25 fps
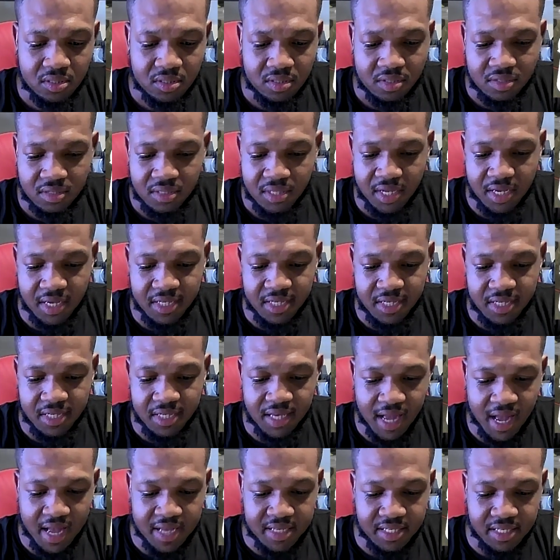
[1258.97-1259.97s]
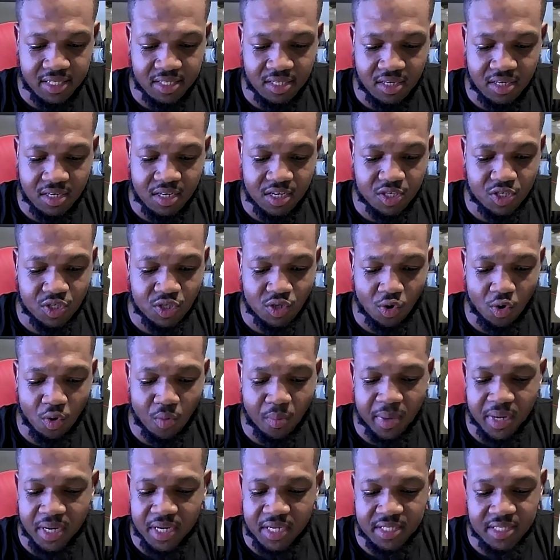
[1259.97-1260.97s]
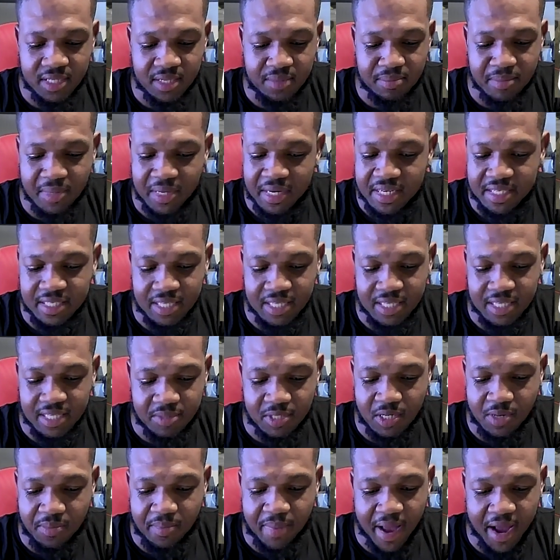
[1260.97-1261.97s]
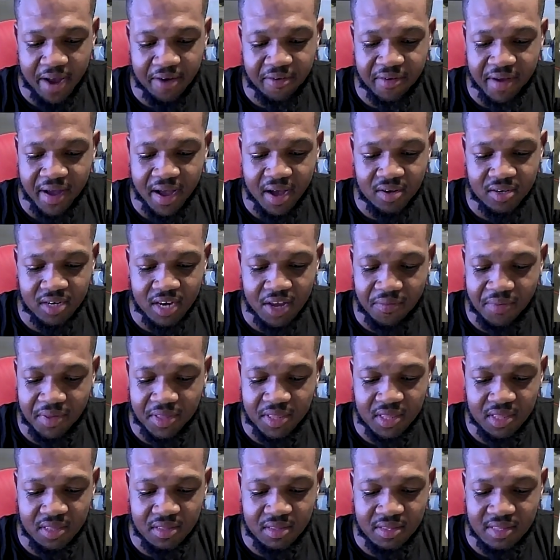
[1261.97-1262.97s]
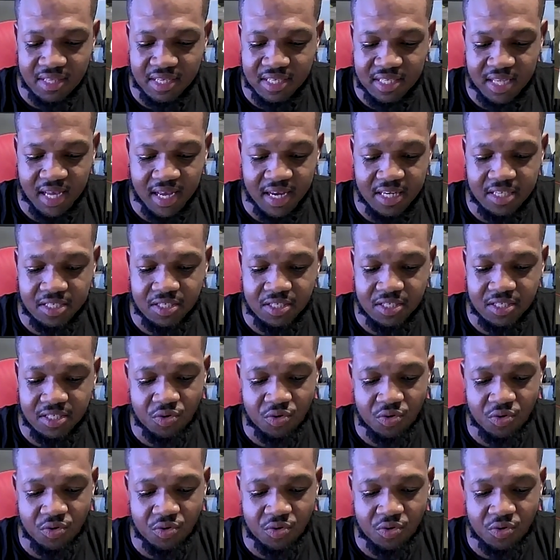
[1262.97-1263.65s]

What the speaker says: Like I said, guys, I've done this so many times in the background. Never decided to do a